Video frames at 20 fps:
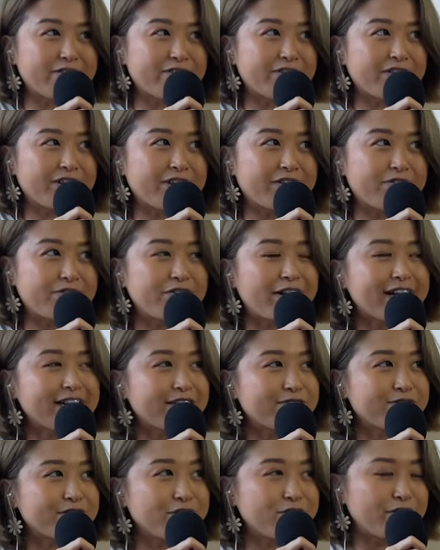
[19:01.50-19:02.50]
my career
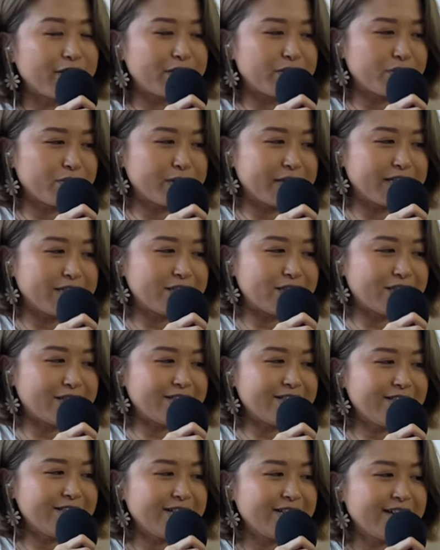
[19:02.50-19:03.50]
right after
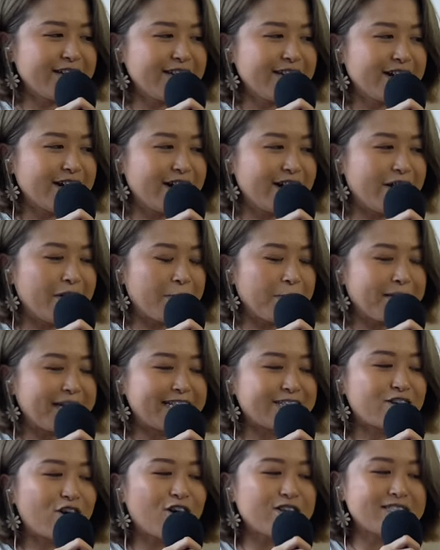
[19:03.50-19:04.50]
graduation um,
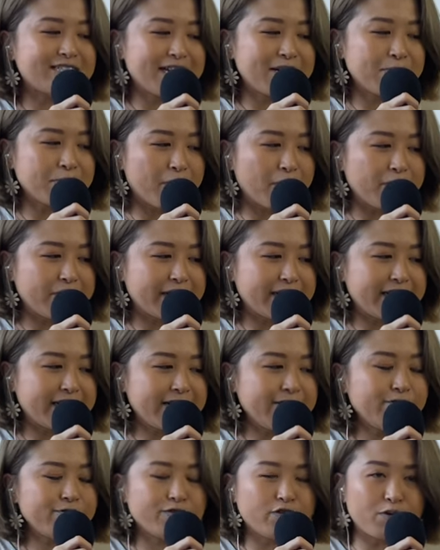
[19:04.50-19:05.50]
in content
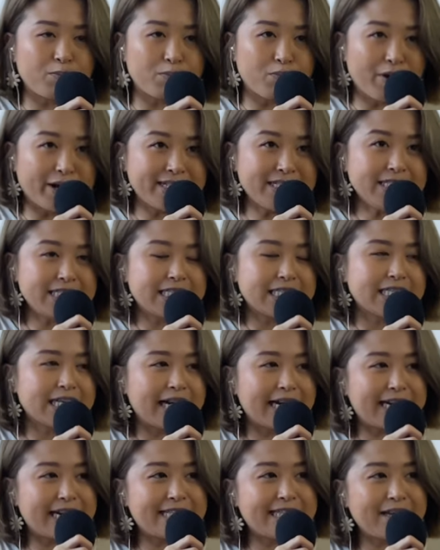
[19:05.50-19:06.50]
marketing for brands.
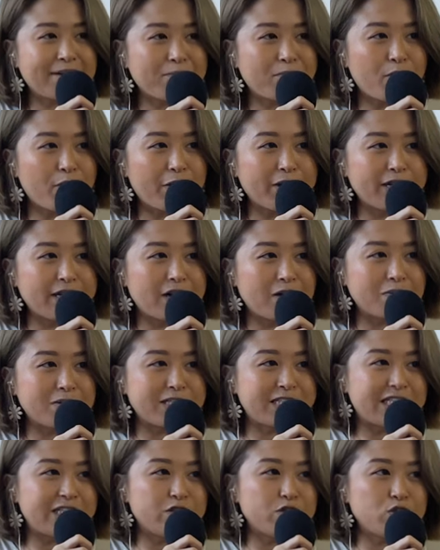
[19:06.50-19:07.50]
And at that point, I
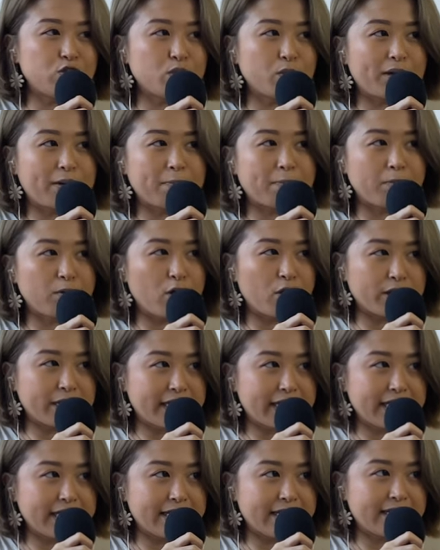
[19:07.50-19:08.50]
was still doing
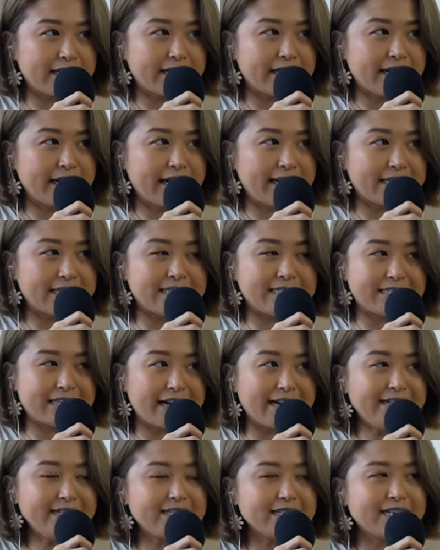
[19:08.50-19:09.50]
blogging at the
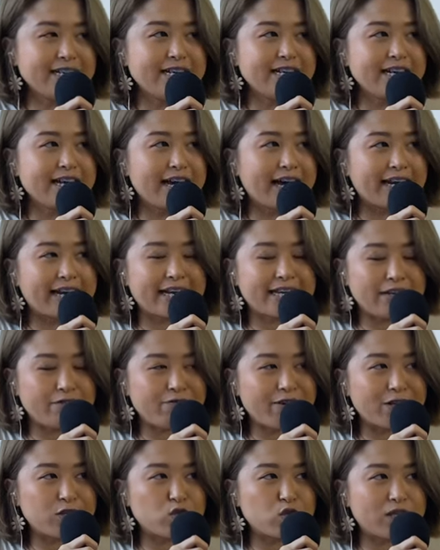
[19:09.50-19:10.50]
site. And I
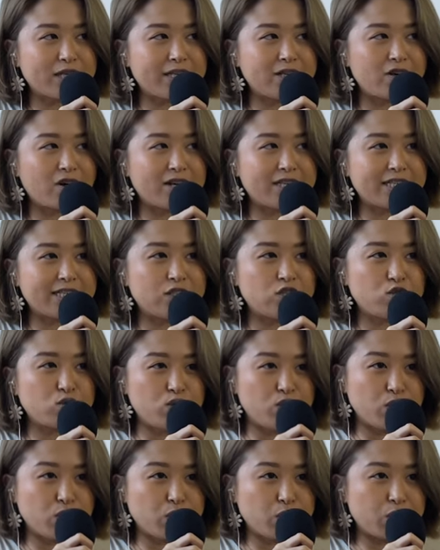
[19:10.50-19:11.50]
eventually got
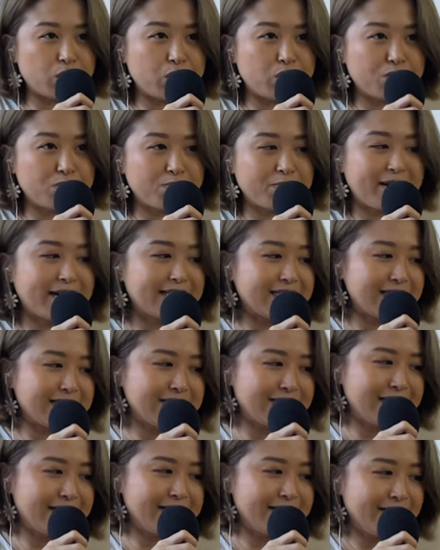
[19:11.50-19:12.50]
into YouTube at
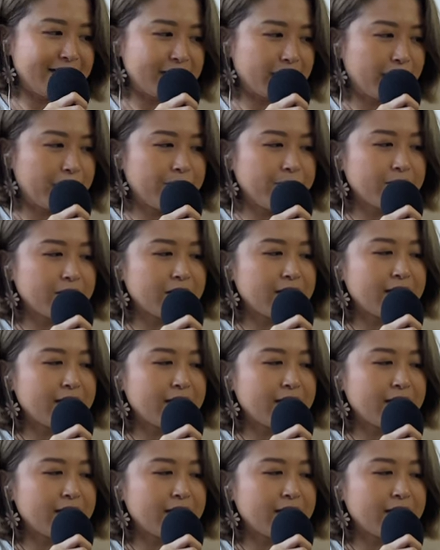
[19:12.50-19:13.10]
the site.